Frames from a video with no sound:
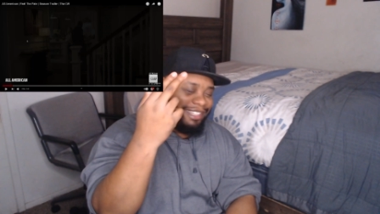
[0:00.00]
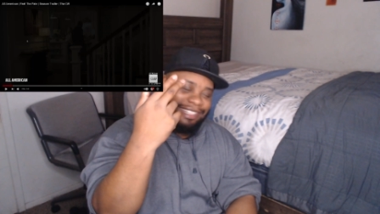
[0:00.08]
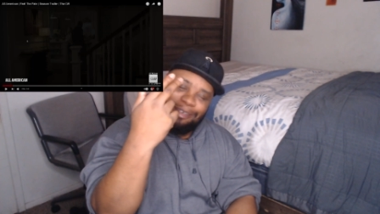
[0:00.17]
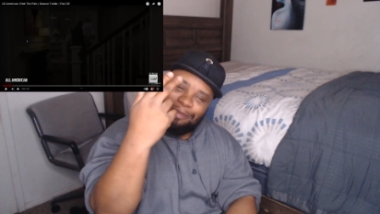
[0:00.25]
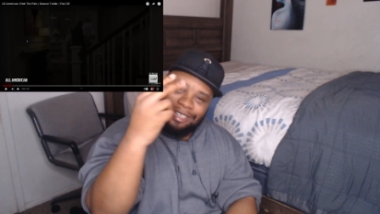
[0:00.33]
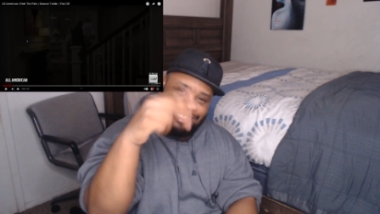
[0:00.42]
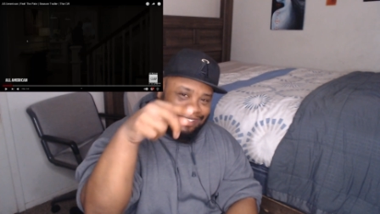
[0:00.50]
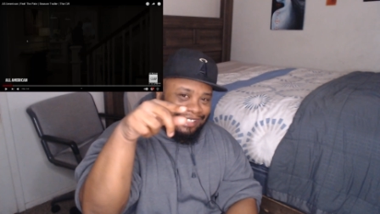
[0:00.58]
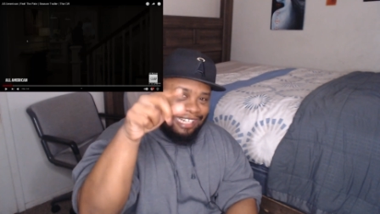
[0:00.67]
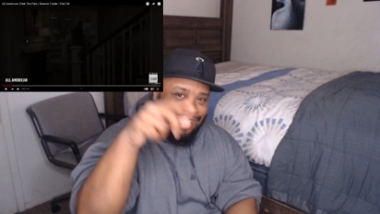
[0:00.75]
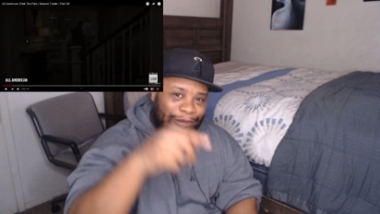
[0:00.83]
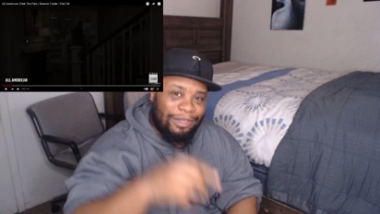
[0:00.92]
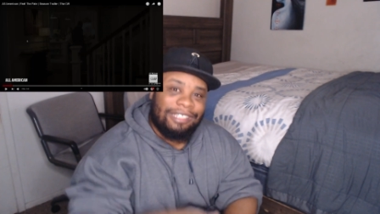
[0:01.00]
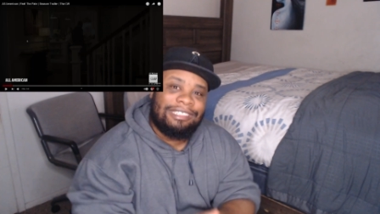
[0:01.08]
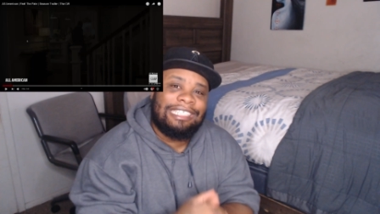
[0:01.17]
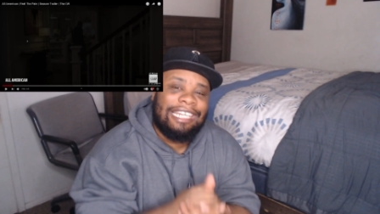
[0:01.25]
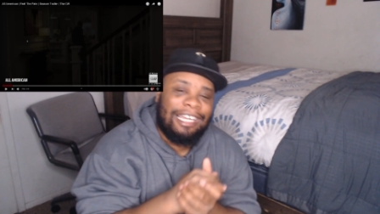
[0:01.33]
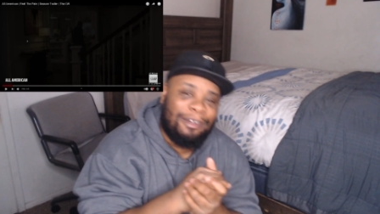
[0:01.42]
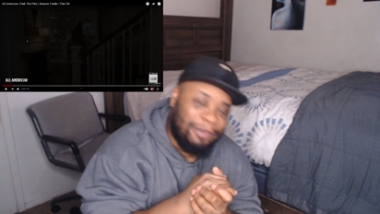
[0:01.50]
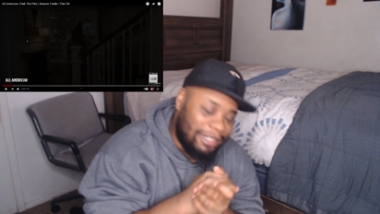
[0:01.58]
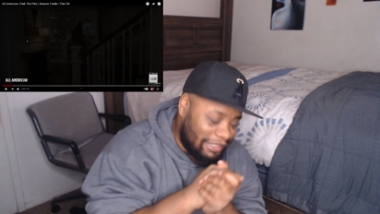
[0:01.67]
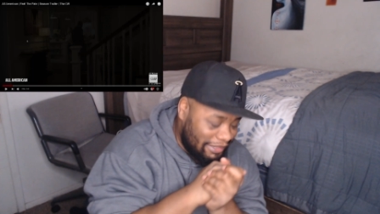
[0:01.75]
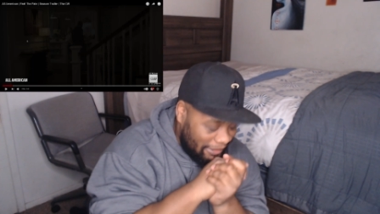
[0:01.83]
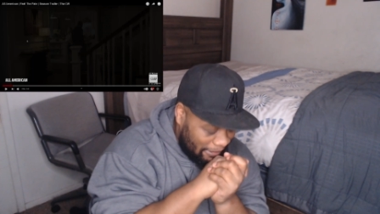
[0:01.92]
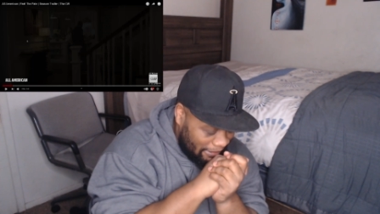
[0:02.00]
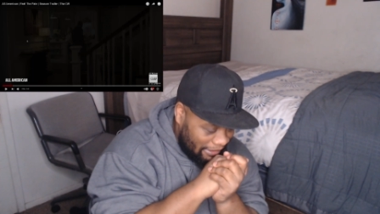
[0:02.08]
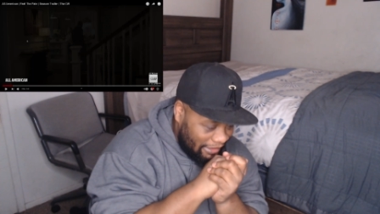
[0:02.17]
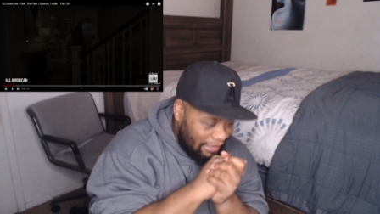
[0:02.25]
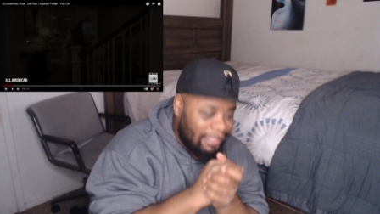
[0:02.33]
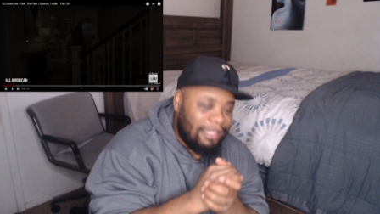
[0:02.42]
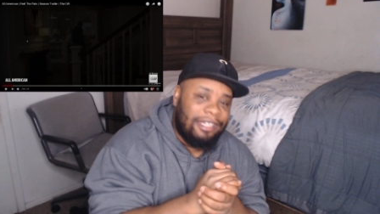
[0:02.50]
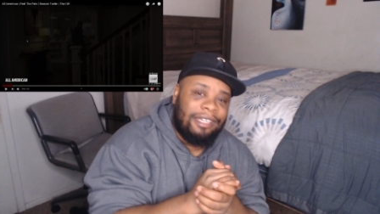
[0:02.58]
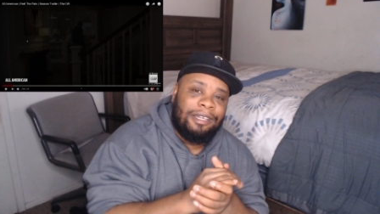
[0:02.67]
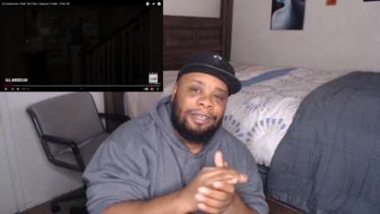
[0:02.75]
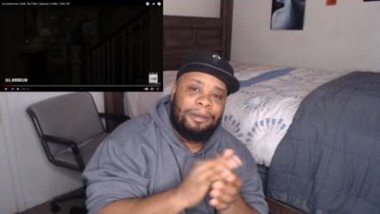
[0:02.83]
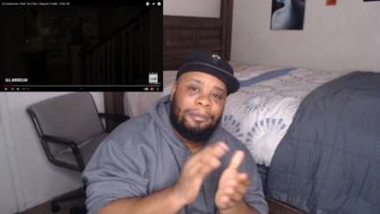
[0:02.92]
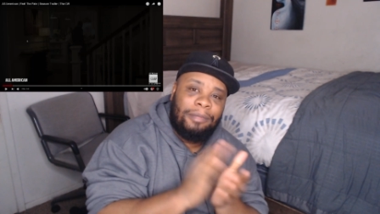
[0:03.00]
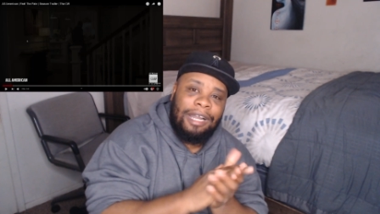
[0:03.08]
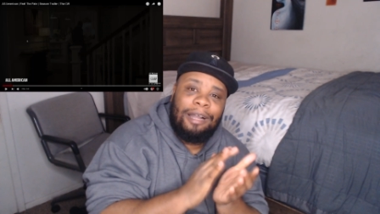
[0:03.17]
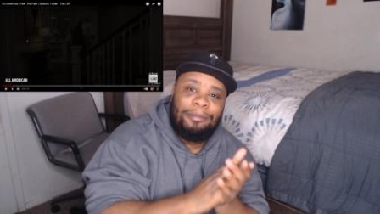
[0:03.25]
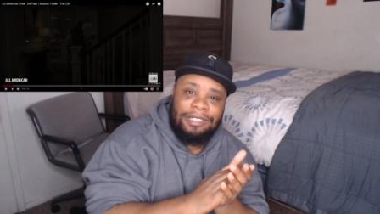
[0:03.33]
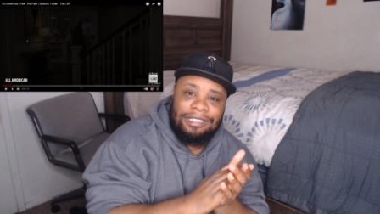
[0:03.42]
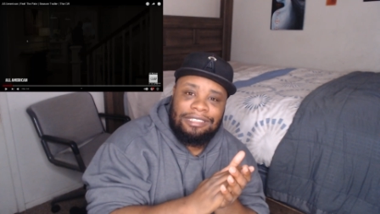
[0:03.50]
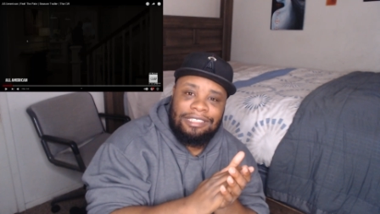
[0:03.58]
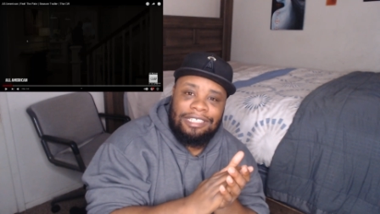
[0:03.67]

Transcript: Come here. Sit down with us. Sit down with us. Mamas,